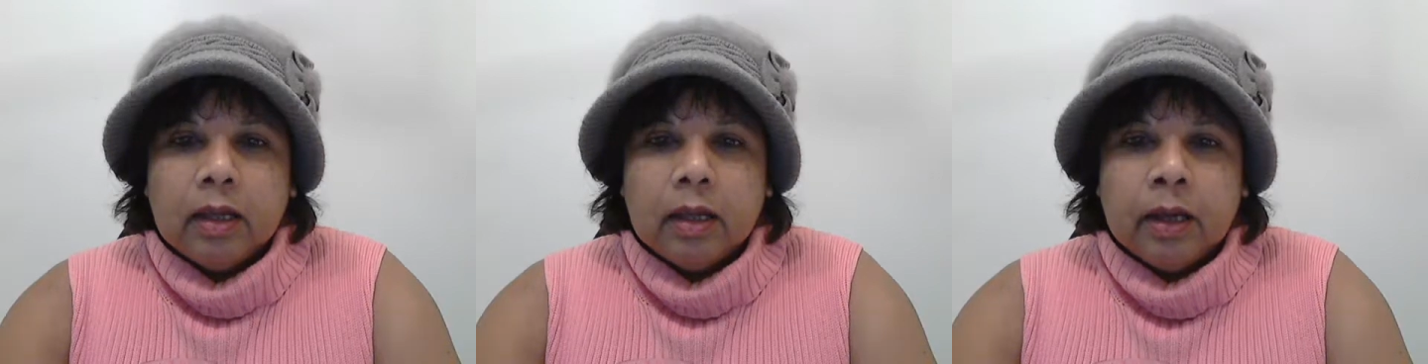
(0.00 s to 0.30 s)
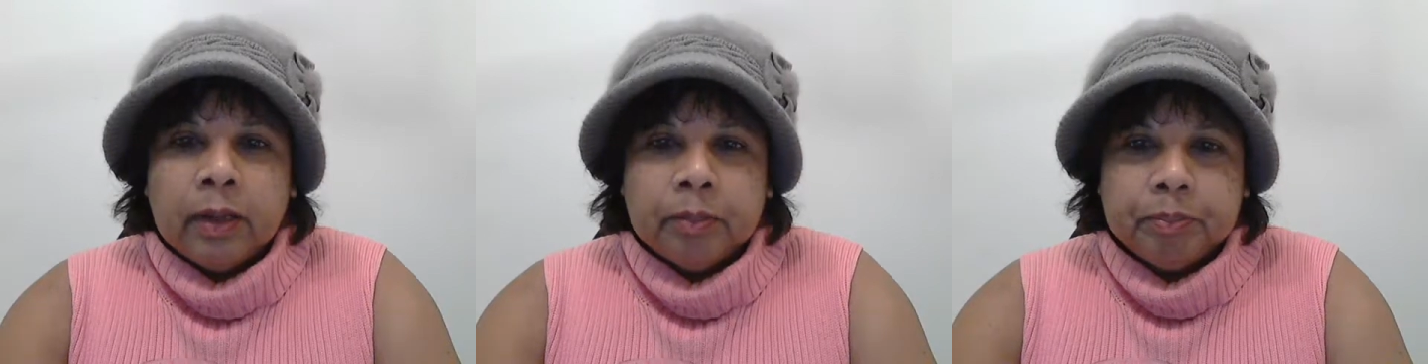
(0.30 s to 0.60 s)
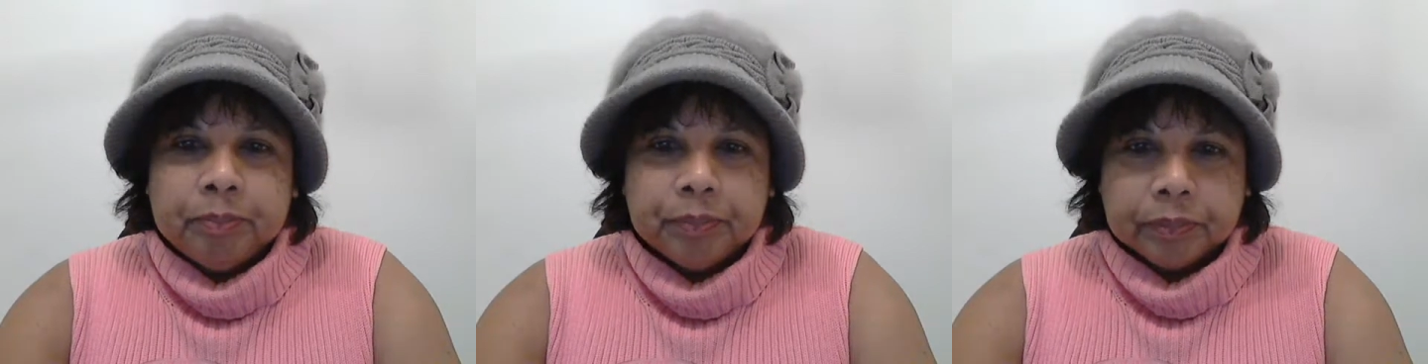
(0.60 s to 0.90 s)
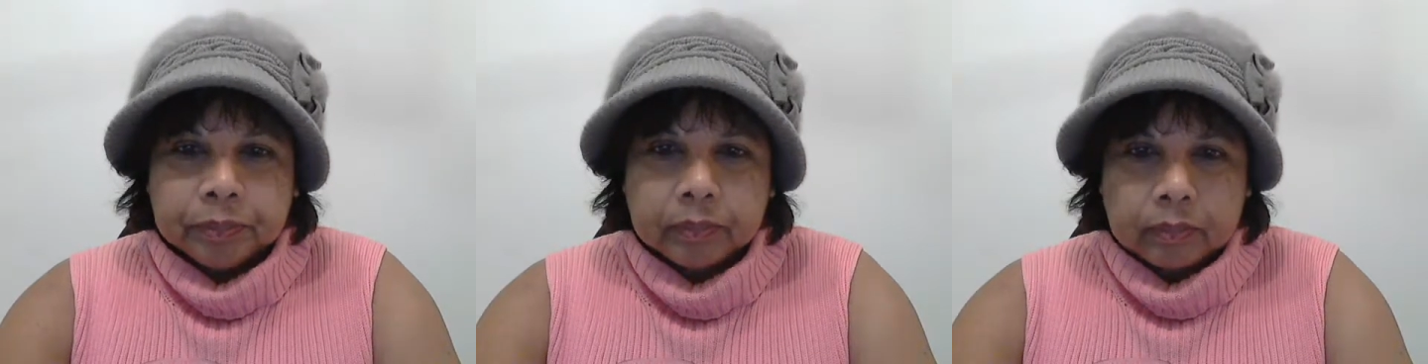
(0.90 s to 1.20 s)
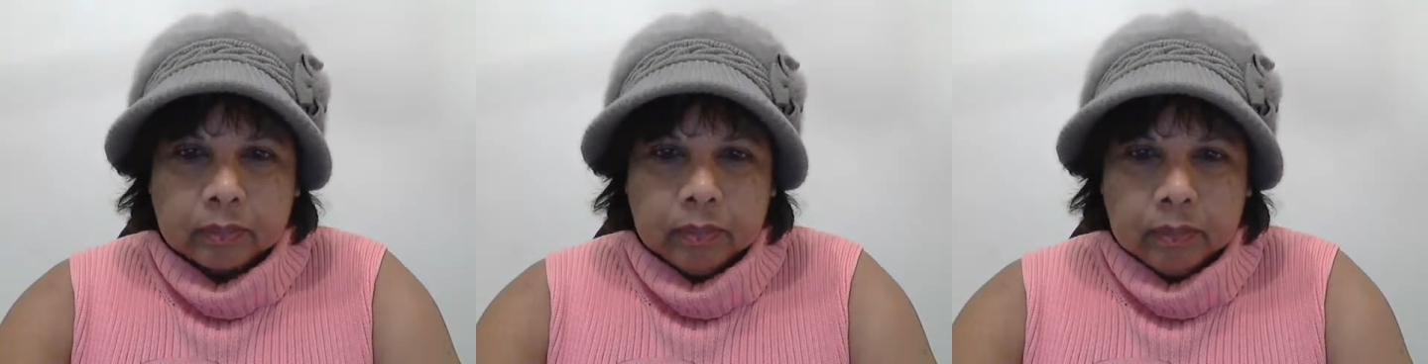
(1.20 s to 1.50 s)
Um,
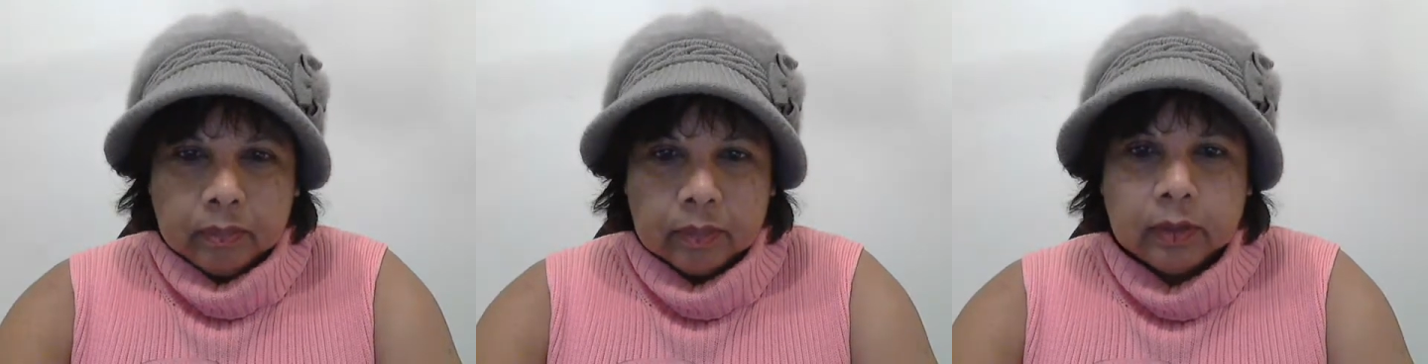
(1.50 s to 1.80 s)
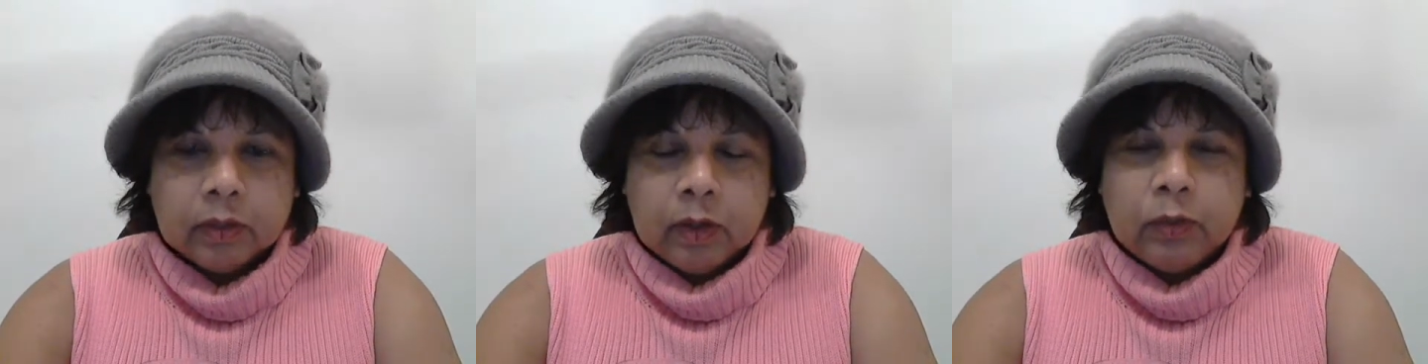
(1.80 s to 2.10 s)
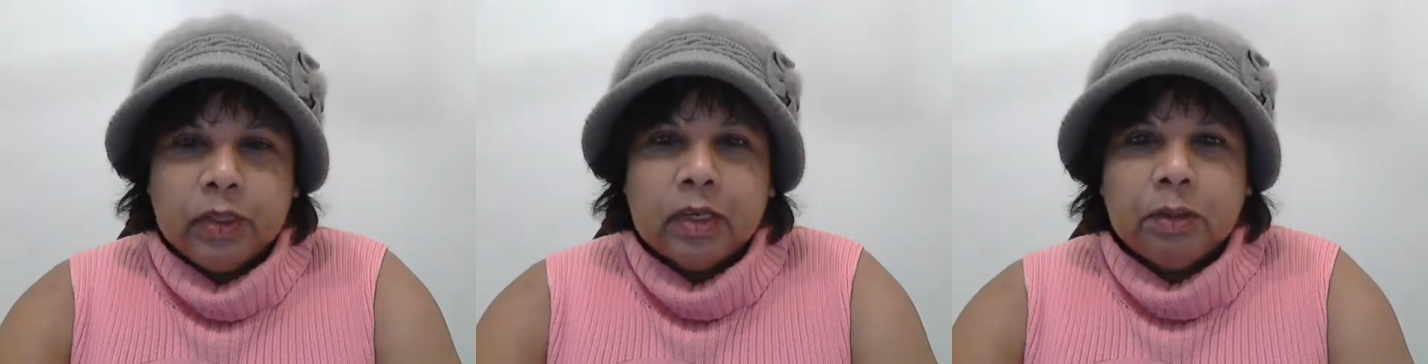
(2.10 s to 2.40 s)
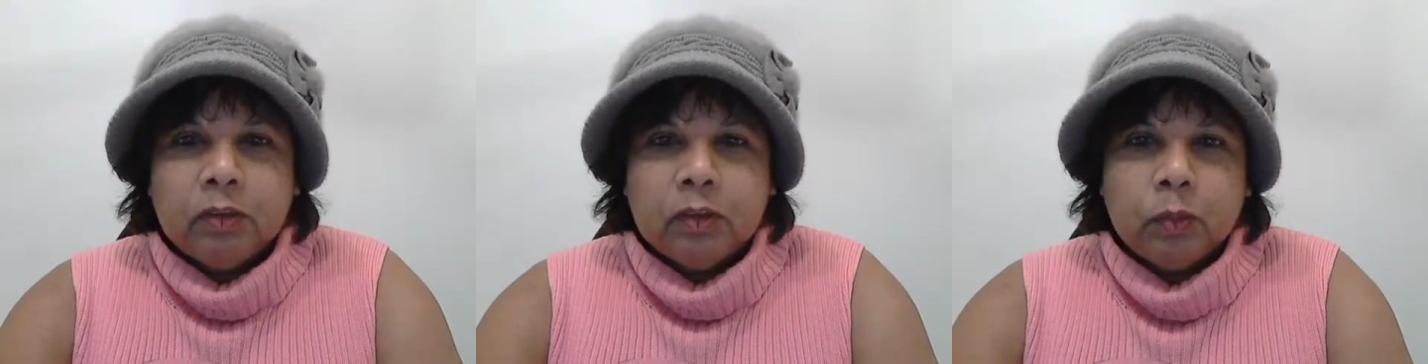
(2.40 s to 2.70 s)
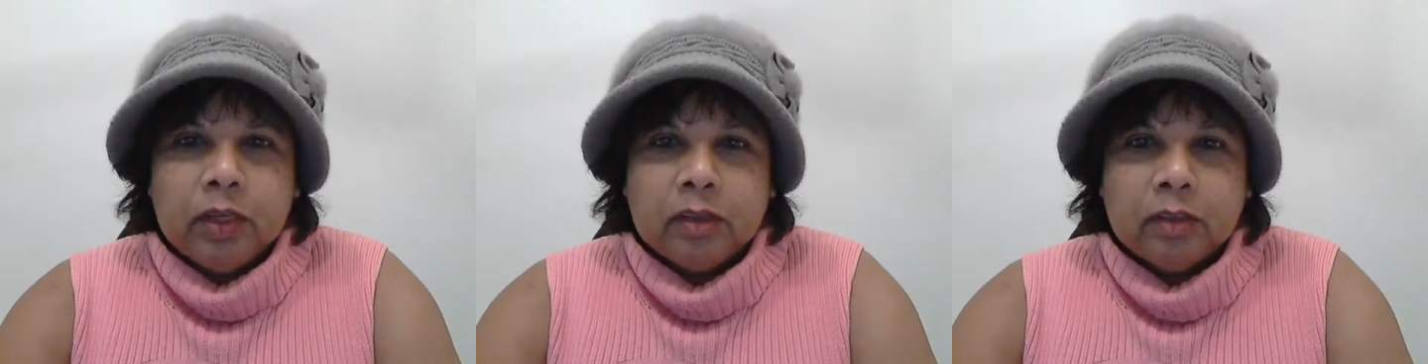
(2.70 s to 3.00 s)
so I tweeted a bunch of
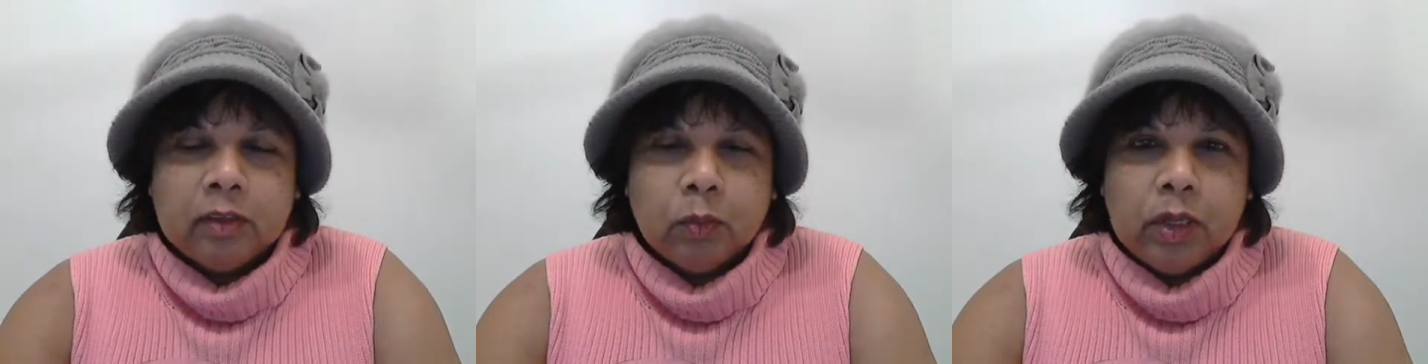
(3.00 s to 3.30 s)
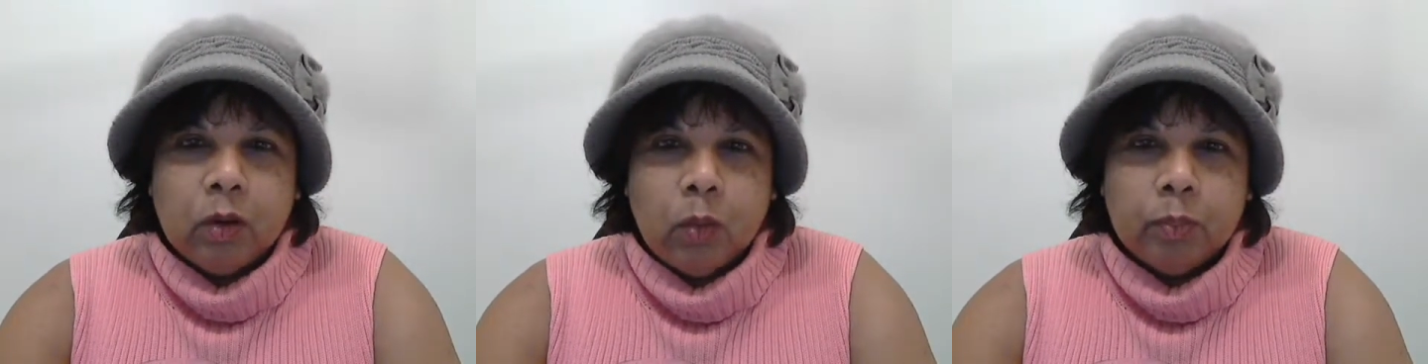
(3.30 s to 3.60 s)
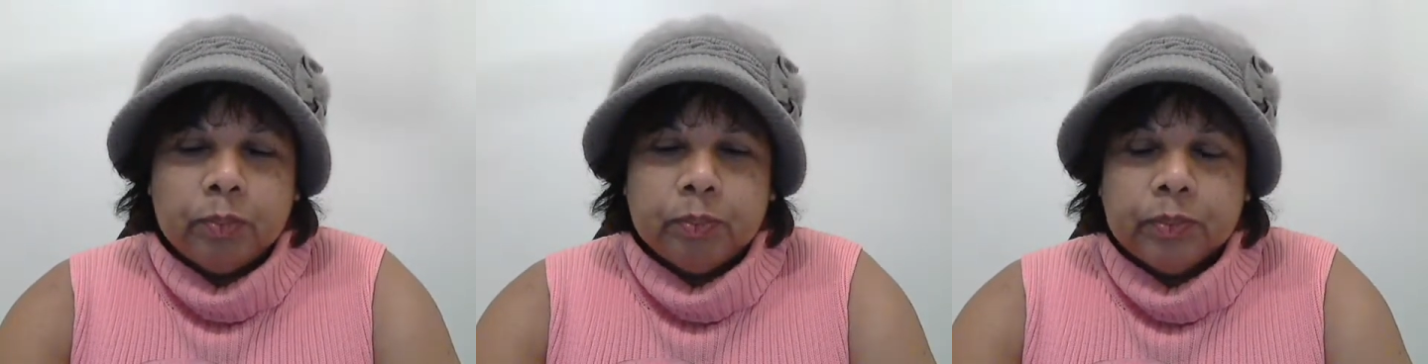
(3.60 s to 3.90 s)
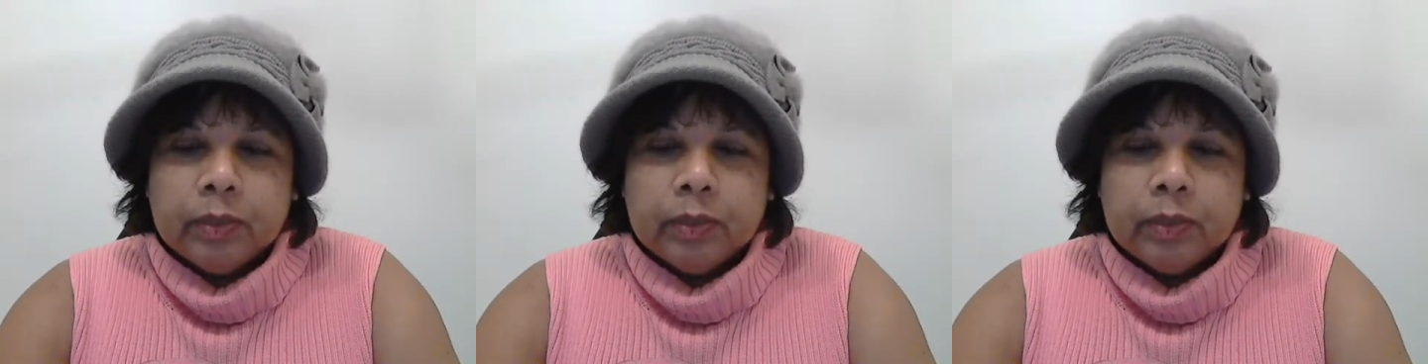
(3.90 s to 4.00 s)
tweets on the way home,